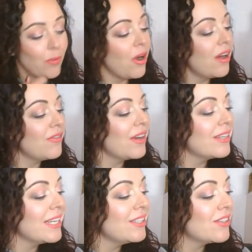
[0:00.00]
what I
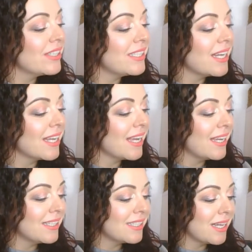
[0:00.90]
found interesting
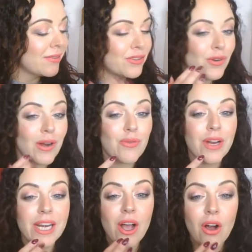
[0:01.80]
is I've tried
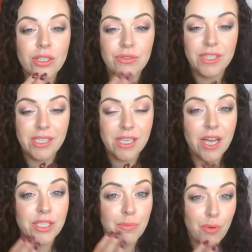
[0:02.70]
really hard to resist
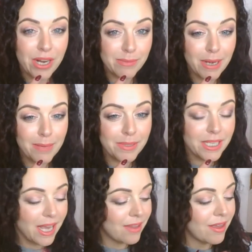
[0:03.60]
the urge to press my
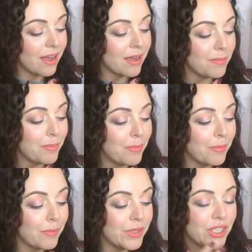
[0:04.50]
lips together
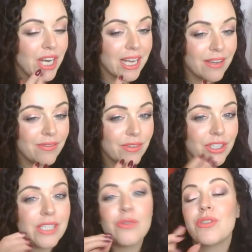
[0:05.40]
to check it,
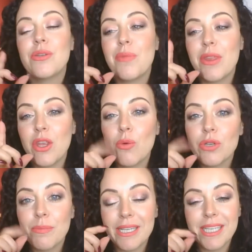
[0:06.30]
because it's something that you
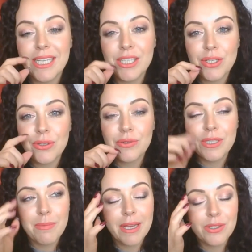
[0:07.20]
automatically do
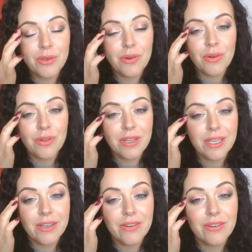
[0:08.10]
to make sure
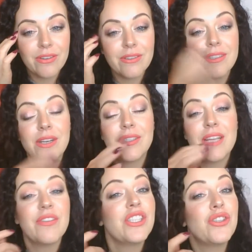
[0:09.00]
that you're, you know,
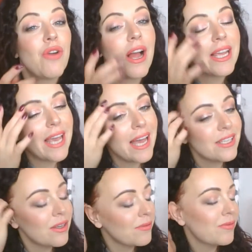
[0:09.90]
see if it's dry
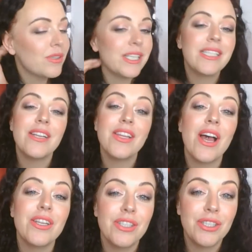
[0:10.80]
yet. So I've resisted the
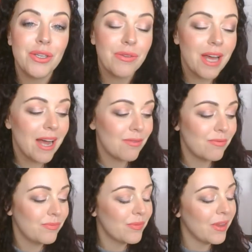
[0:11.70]
urge to do that,
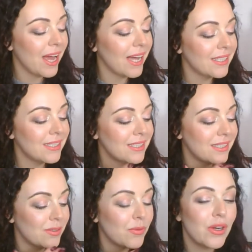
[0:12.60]
and
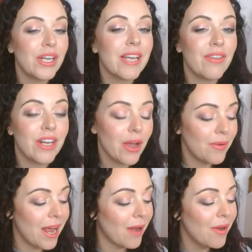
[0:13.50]
we're going to give it a go
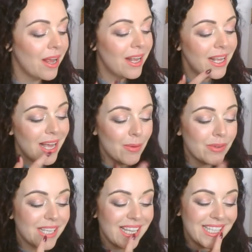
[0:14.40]
now I
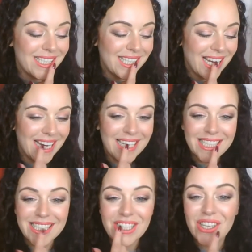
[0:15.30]
will say this shade
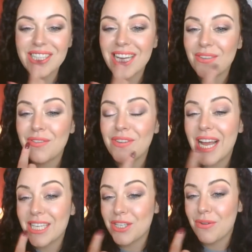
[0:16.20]
is not that
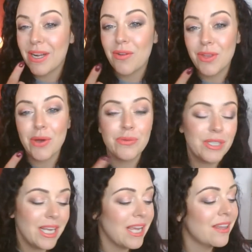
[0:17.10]
flattering on the old
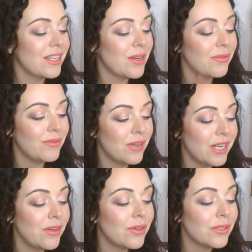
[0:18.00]
teeth. They don't
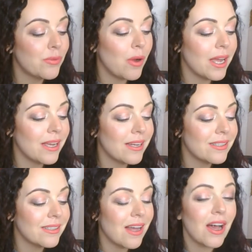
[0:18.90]
really look as white
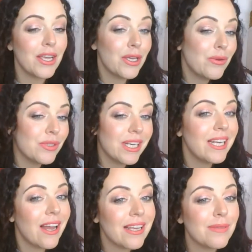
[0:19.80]
as I
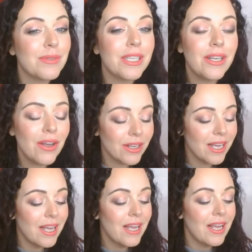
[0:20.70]
usually like them to
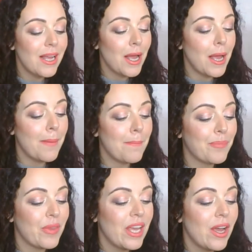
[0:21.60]
look.
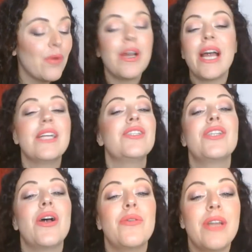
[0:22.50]
Okay,
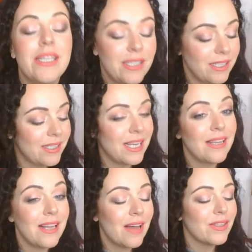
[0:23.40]
so let's
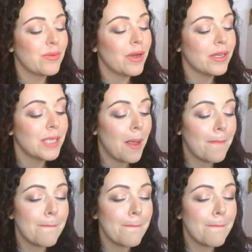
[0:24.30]
see how this one goes.